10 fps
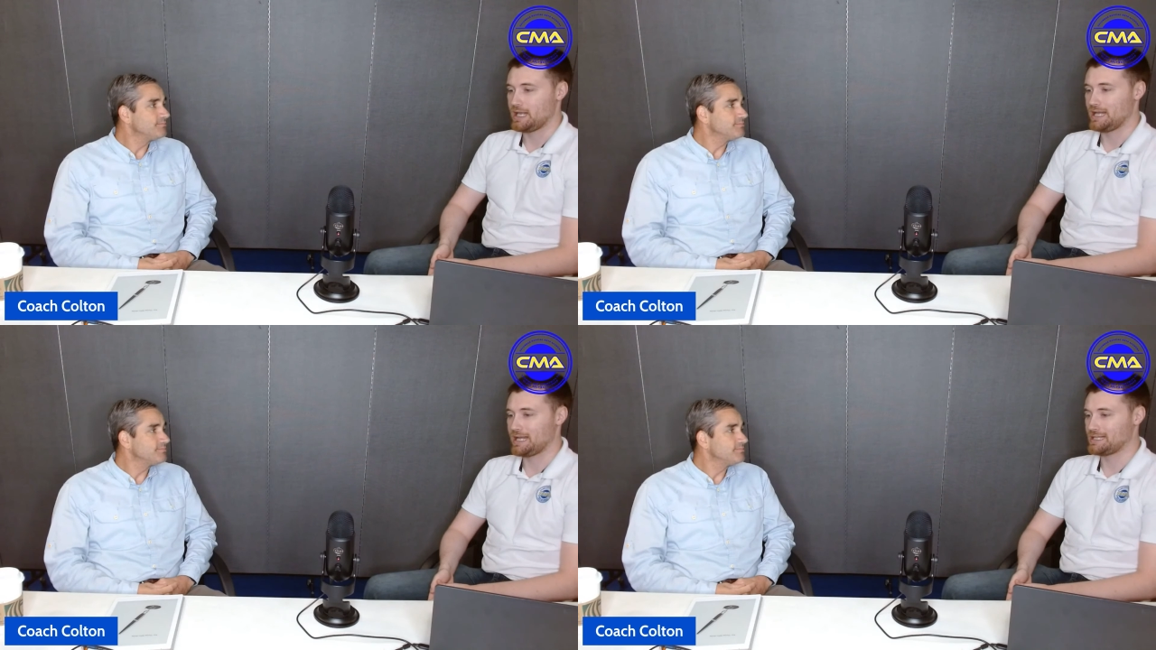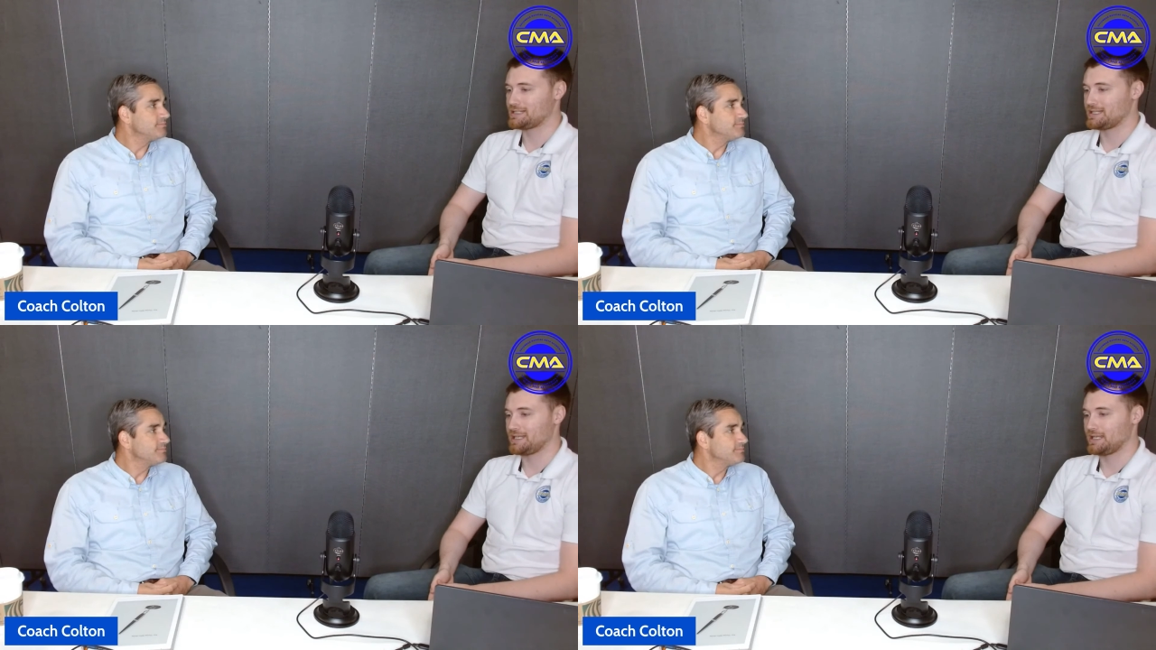Speaker 1: And I
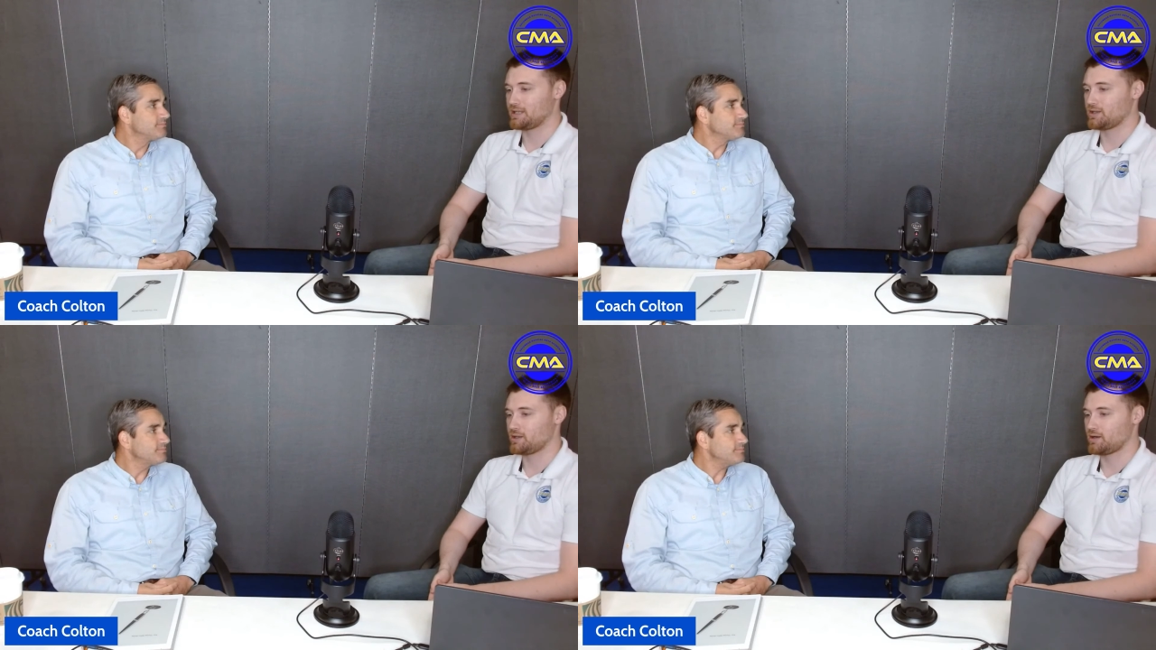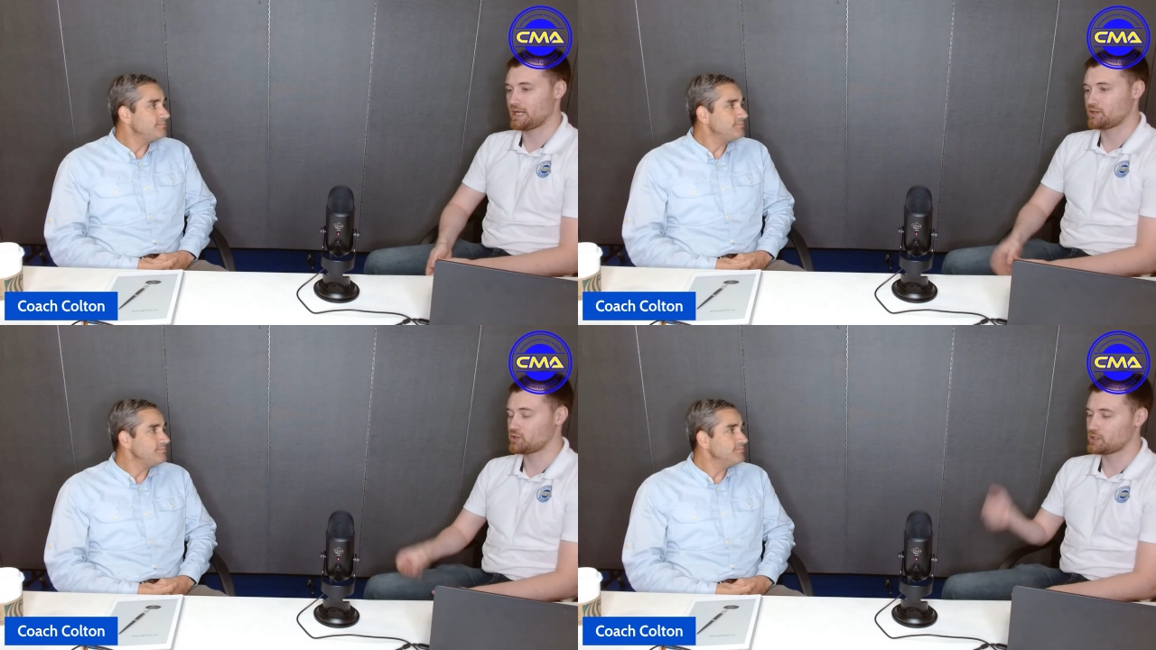see, you know,
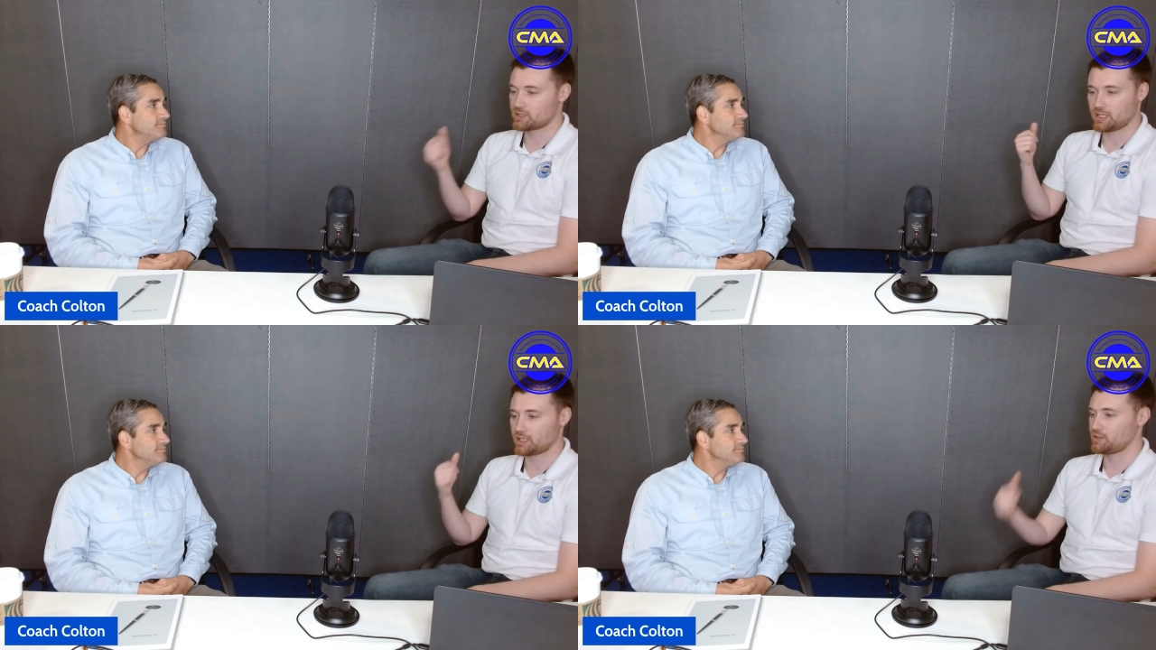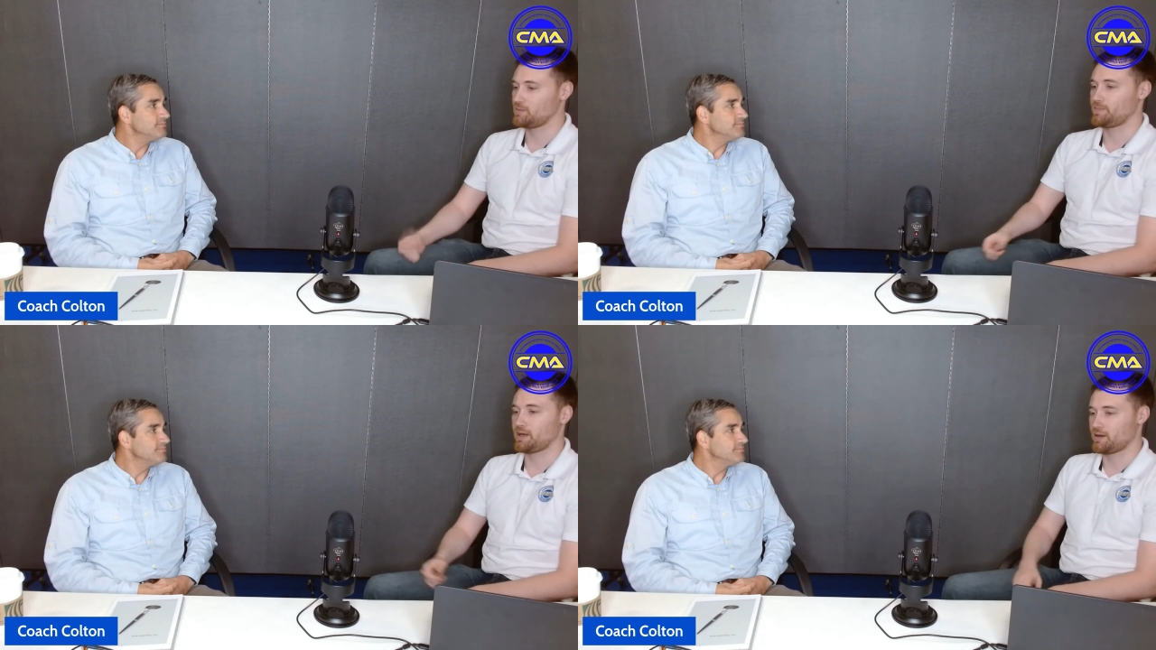I just talked to
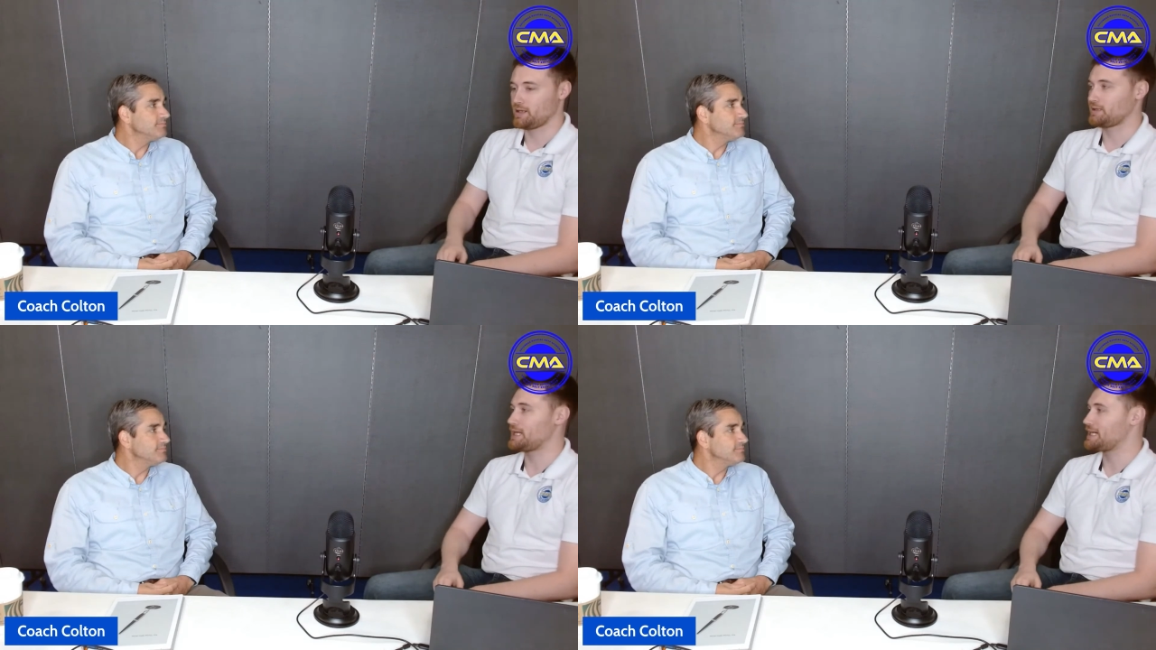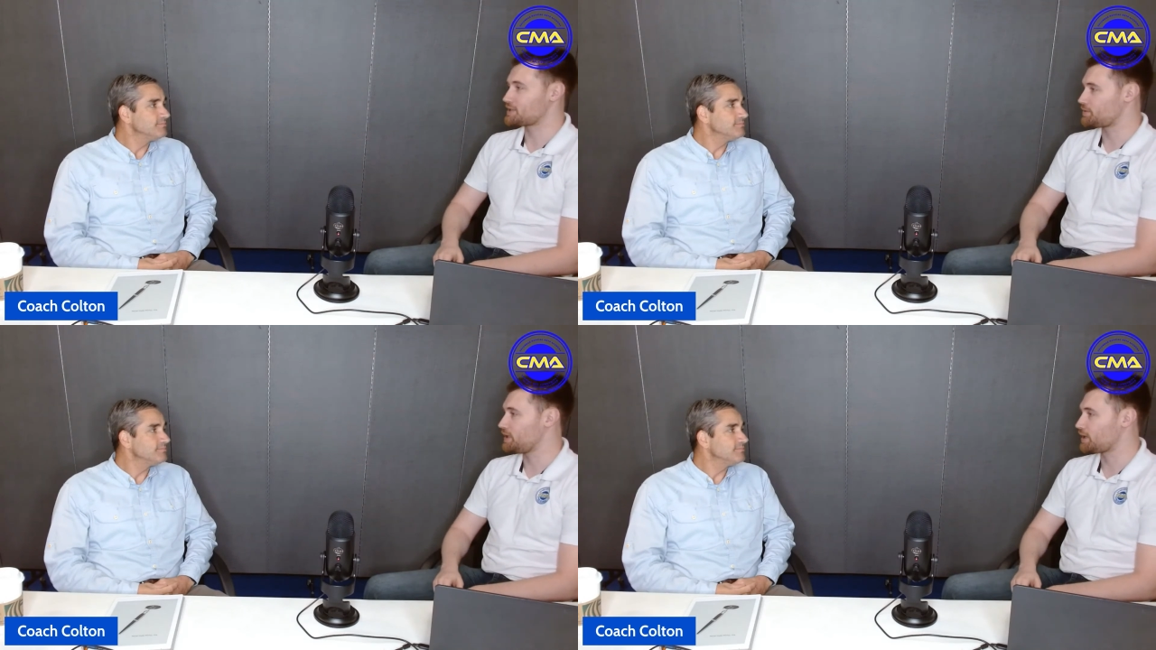a parent
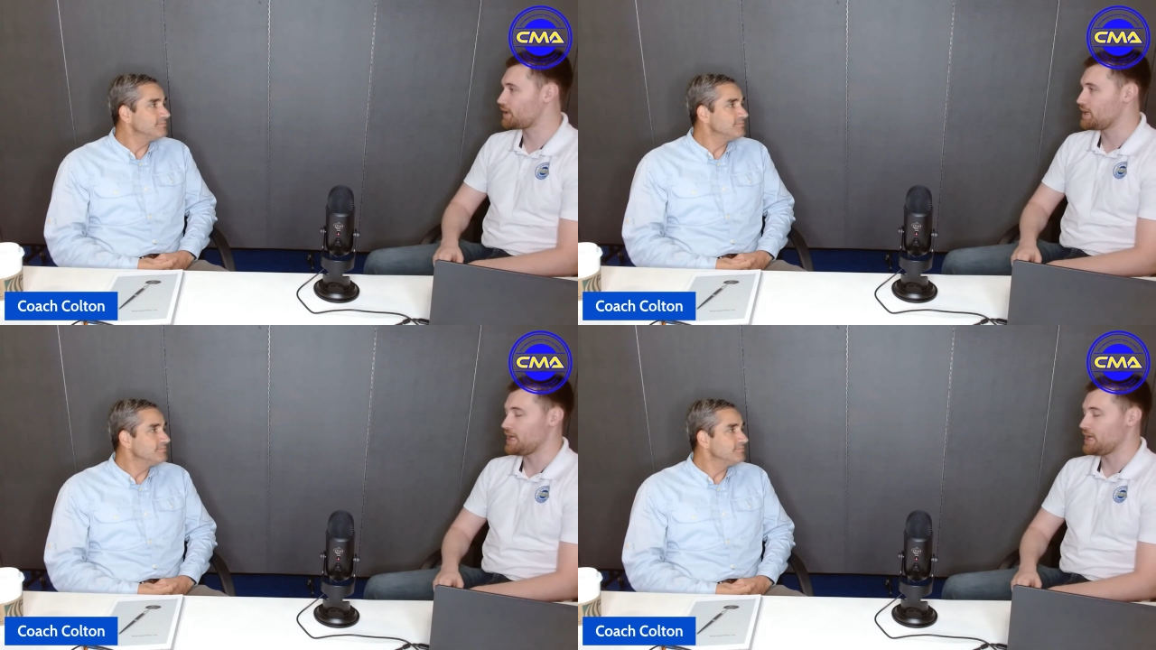last week,